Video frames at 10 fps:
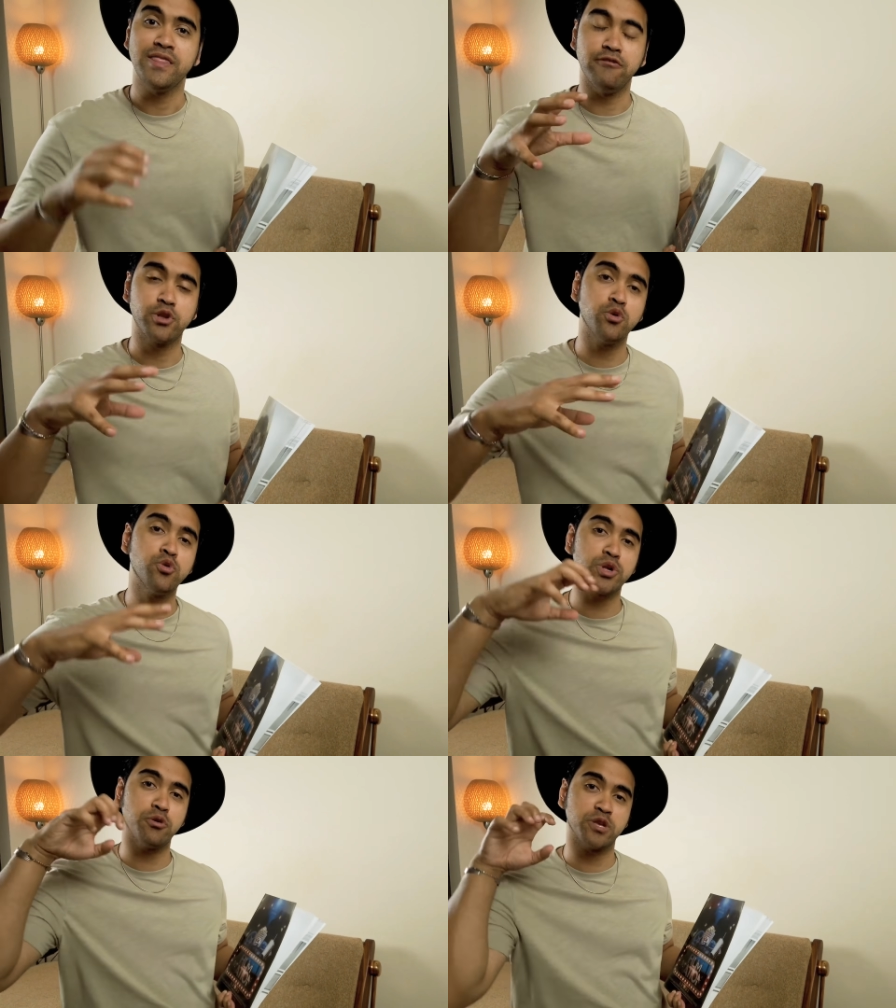there is
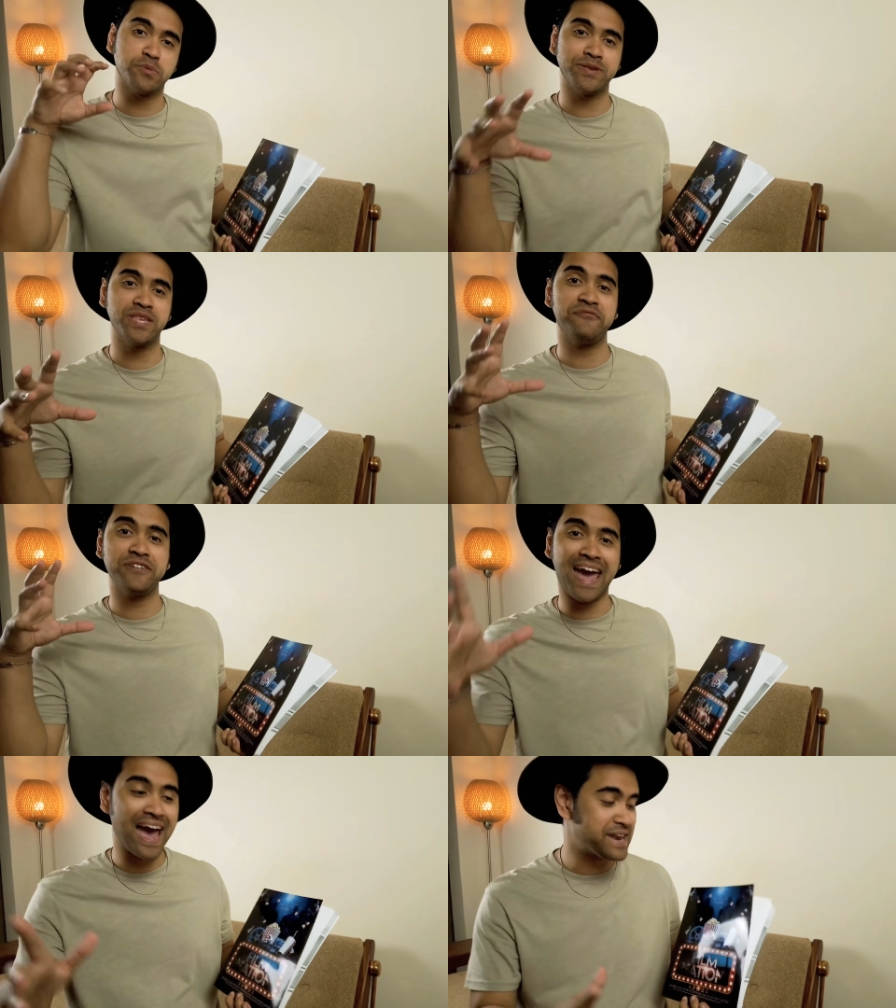also a
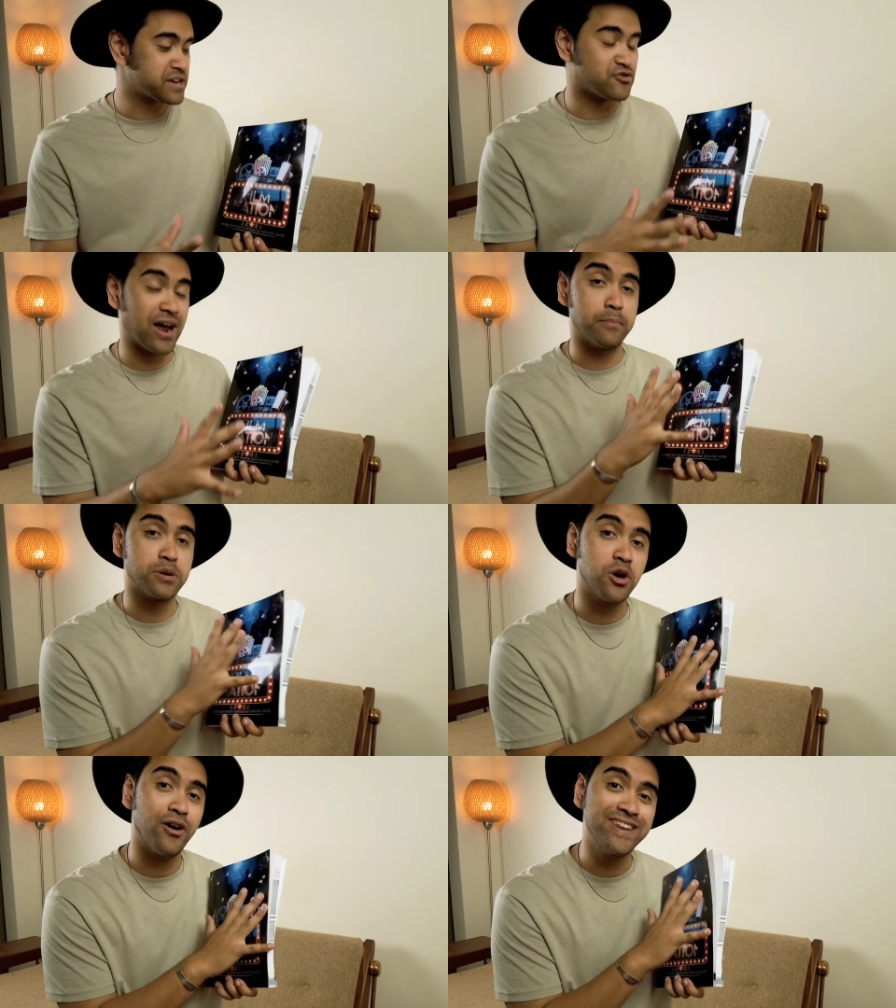specific anagram
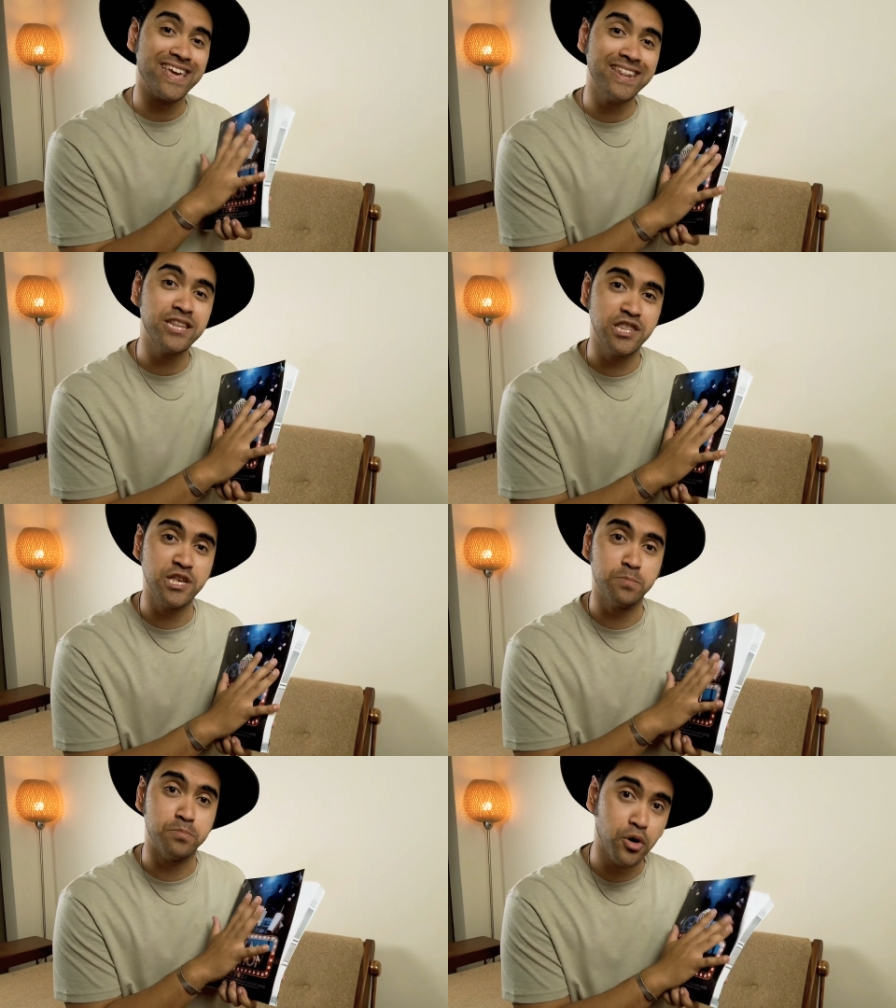tied into
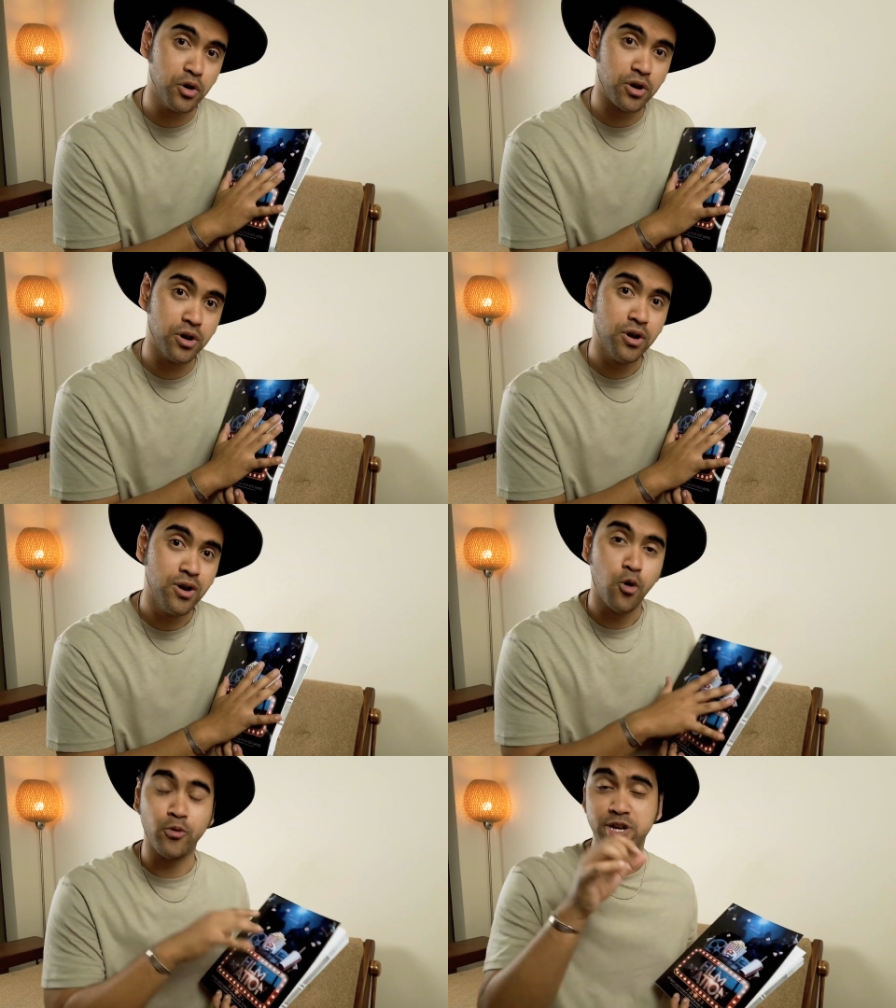this book
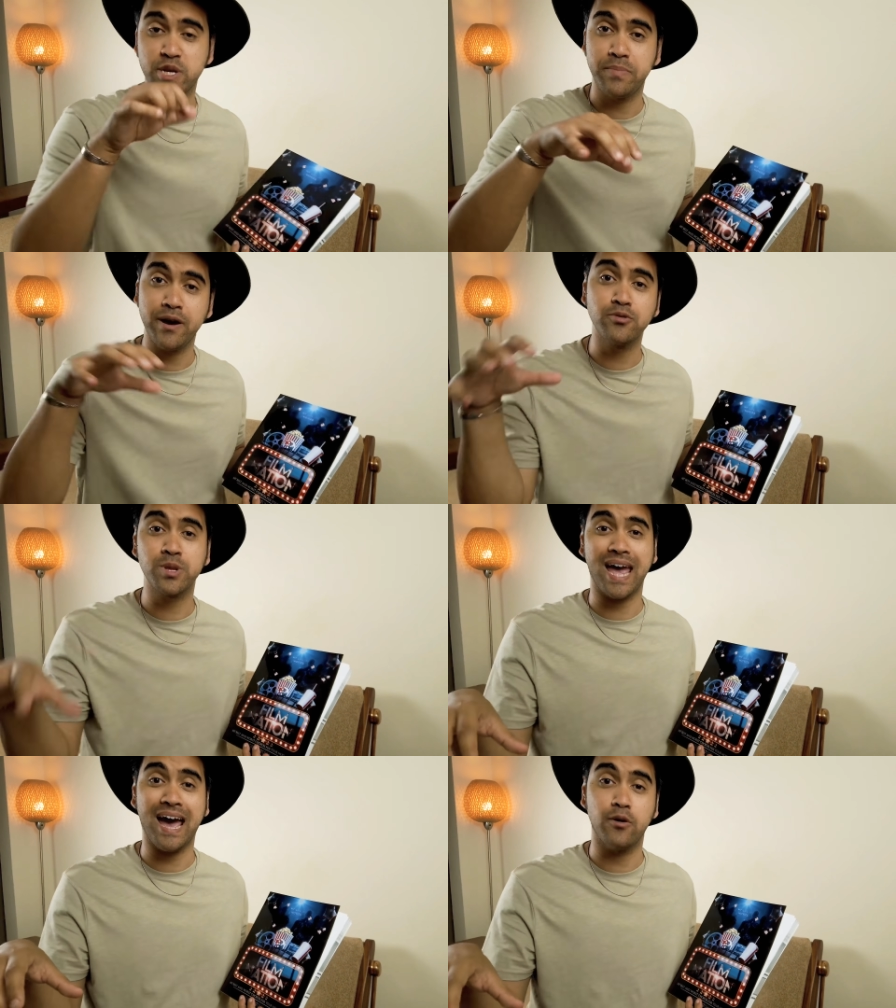which
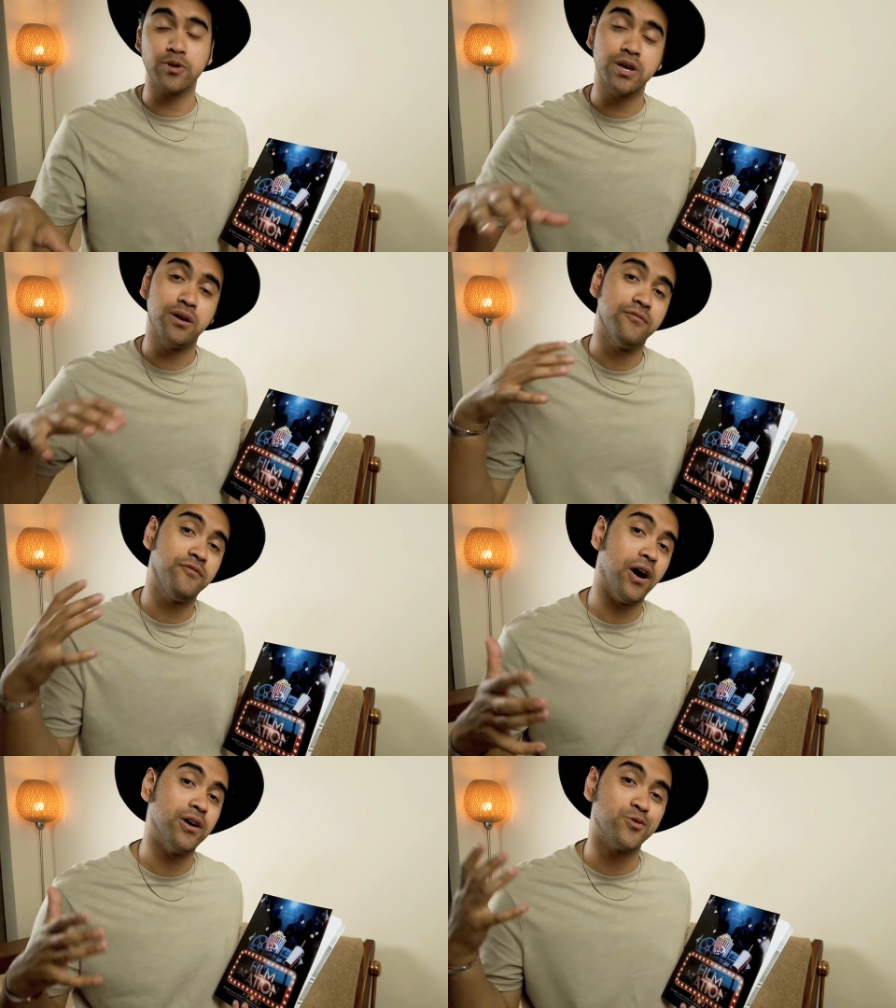spells out
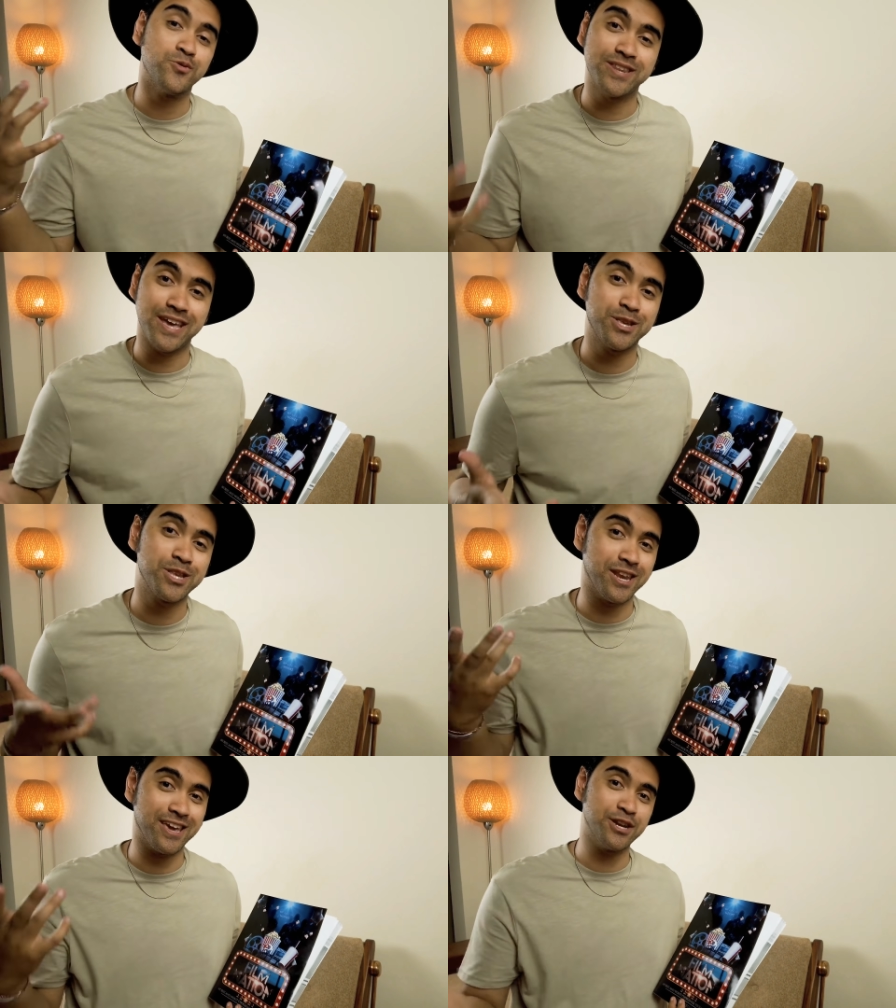Final
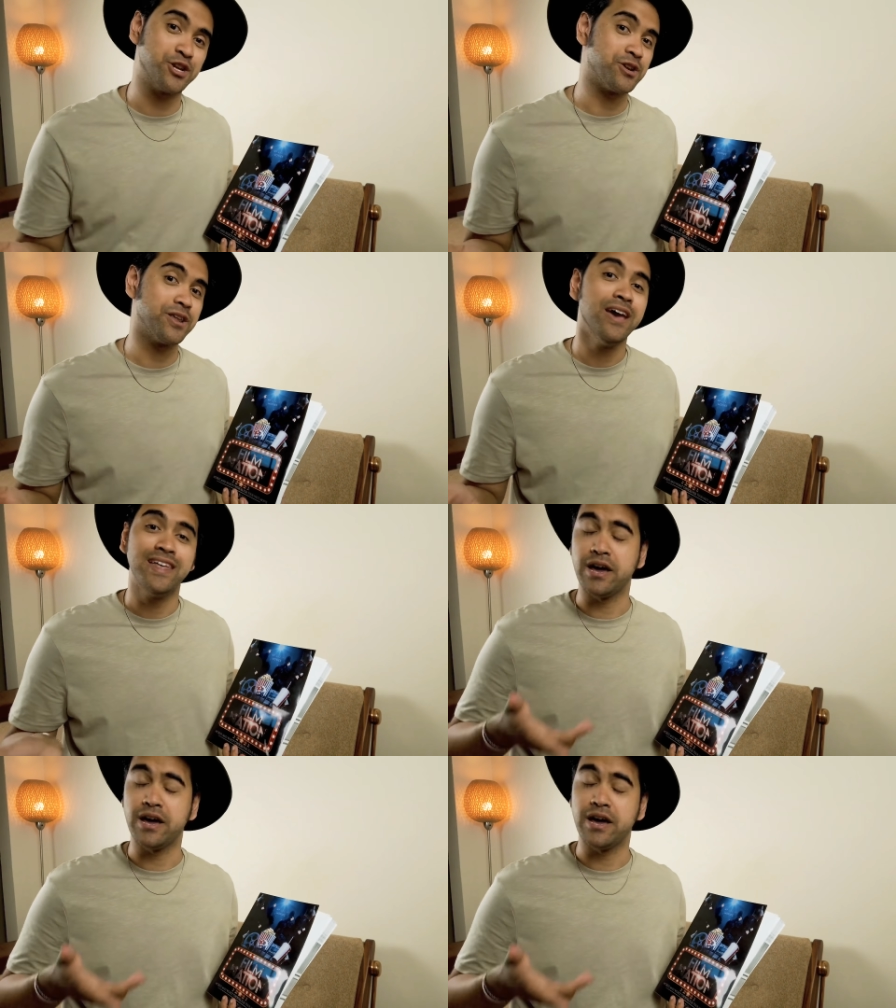Destination.